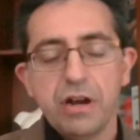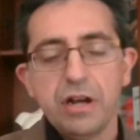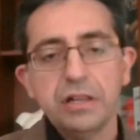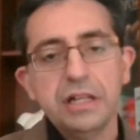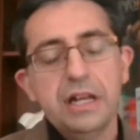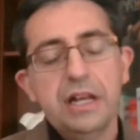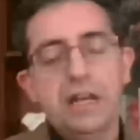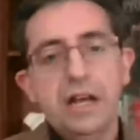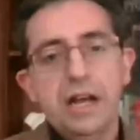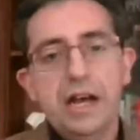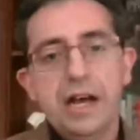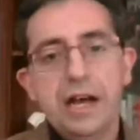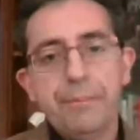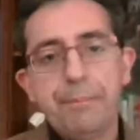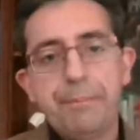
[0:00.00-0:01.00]
puerile.
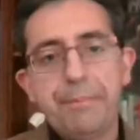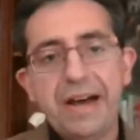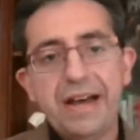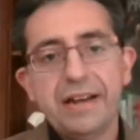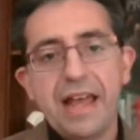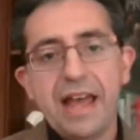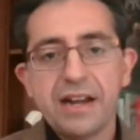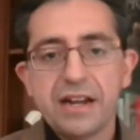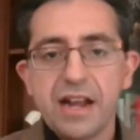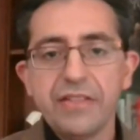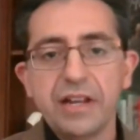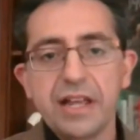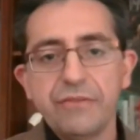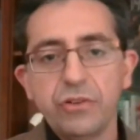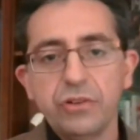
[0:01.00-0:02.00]
But at
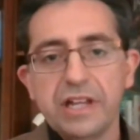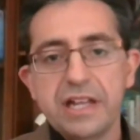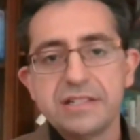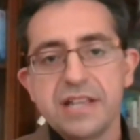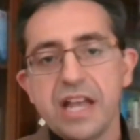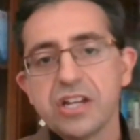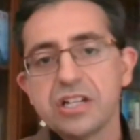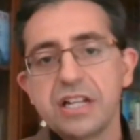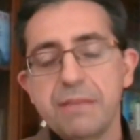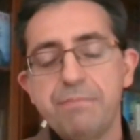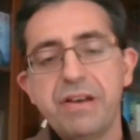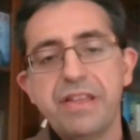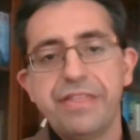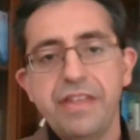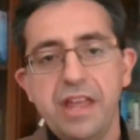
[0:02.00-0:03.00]
another level, it's
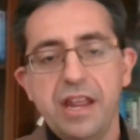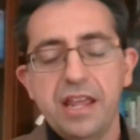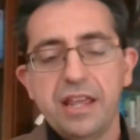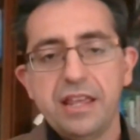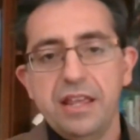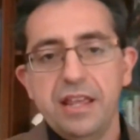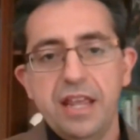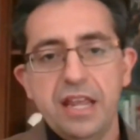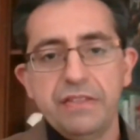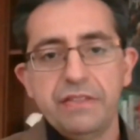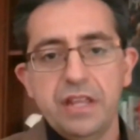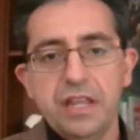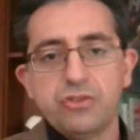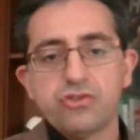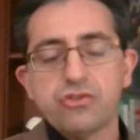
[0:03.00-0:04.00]
actually pathetic
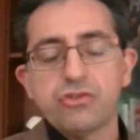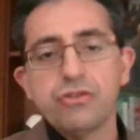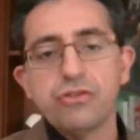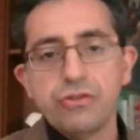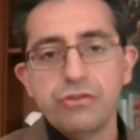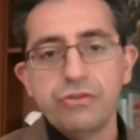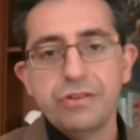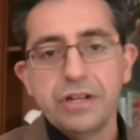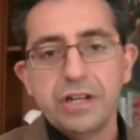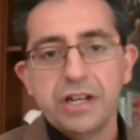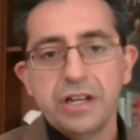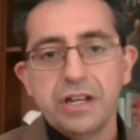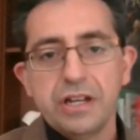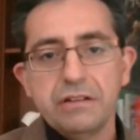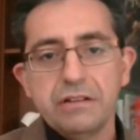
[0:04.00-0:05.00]
in the true
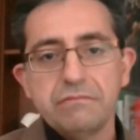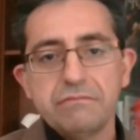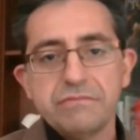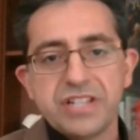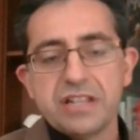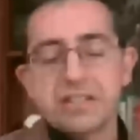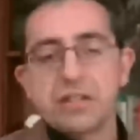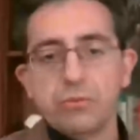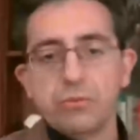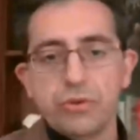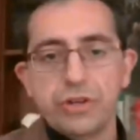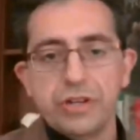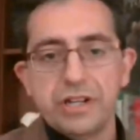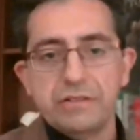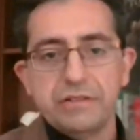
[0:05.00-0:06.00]
sense of the
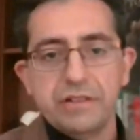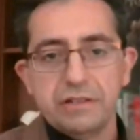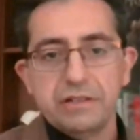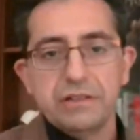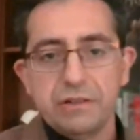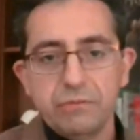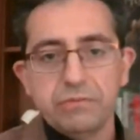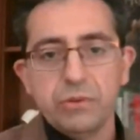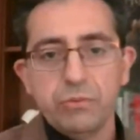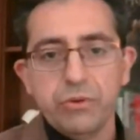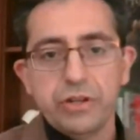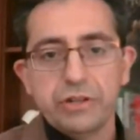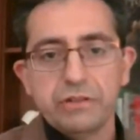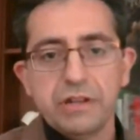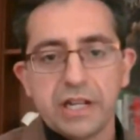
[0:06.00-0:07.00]
word. The
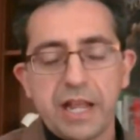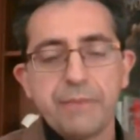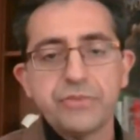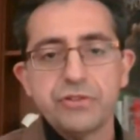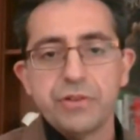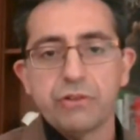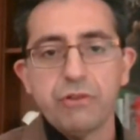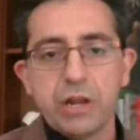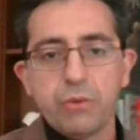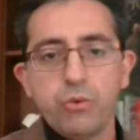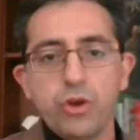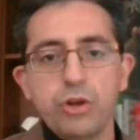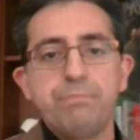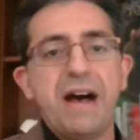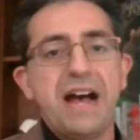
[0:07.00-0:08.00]
word comes from the
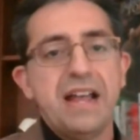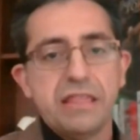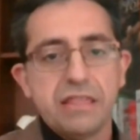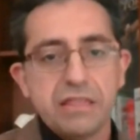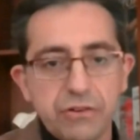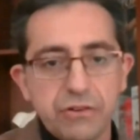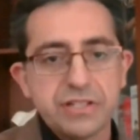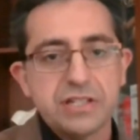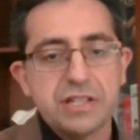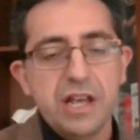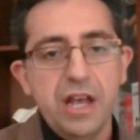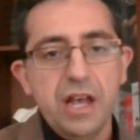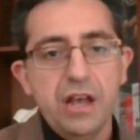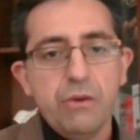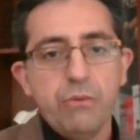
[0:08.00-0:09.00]
Greek word pathos,
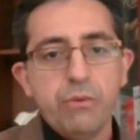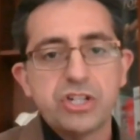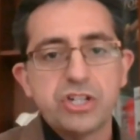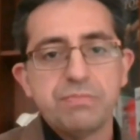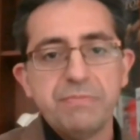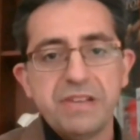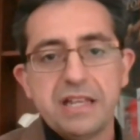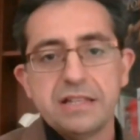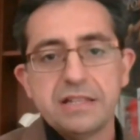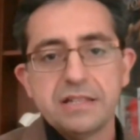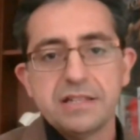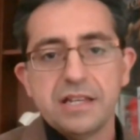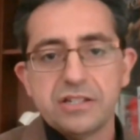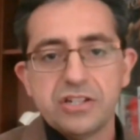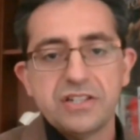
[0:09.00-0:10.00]
which
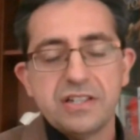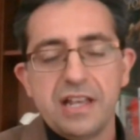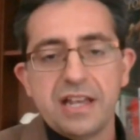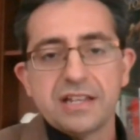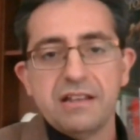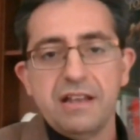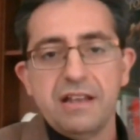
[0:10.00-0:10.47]
means it